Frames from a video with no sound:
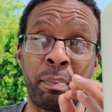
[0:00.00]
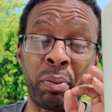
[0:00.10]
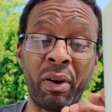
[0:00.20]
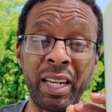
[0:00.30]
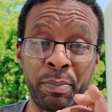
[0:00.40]

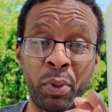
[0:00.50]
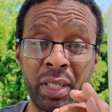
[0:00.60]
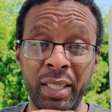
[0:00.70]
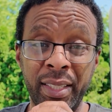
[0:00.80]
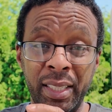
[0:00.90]
price
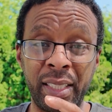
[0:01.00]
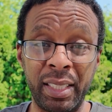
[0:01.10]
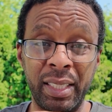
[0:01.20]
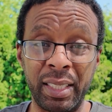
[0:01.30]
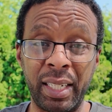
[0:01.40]
point they're selling
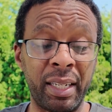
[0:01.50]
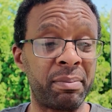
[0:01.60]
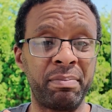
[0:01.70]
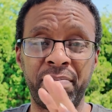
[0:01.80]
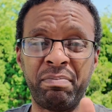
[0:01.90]
these things at,
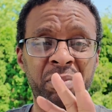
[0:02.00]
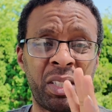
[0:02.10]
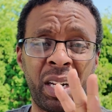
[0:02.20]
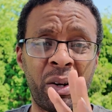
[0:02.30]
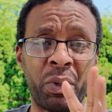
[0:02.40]

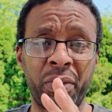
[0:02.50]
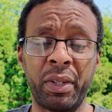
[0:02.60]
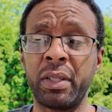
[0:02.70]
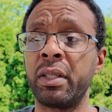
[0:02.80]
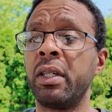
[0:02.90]
they're not worth
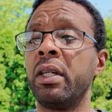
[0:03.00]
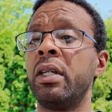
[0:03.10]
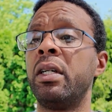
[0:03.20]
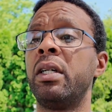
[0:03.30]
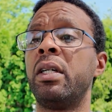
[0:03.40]
it.
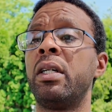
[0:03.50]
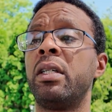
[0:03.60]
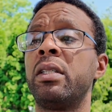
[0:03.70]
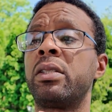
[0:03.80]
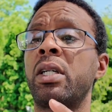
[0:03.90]

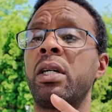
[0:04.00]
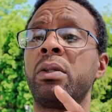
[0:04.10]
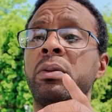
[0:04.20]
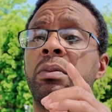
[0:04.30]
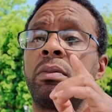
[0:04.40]

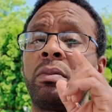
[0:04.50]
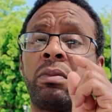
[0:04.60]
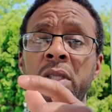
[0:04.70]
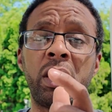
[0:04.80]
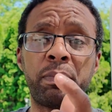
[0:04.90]
So
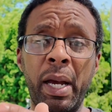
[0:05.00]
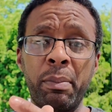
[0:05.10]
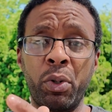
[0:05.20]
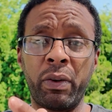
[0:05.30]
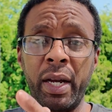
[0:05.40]
this
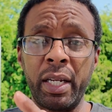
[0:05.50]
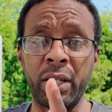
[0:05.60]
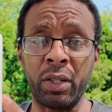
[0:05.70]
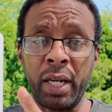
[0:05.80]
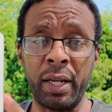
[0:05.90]
bad boy right
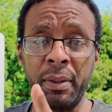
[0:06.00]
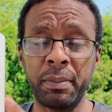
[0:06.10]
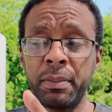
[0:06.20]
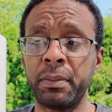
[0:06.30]
here, okay,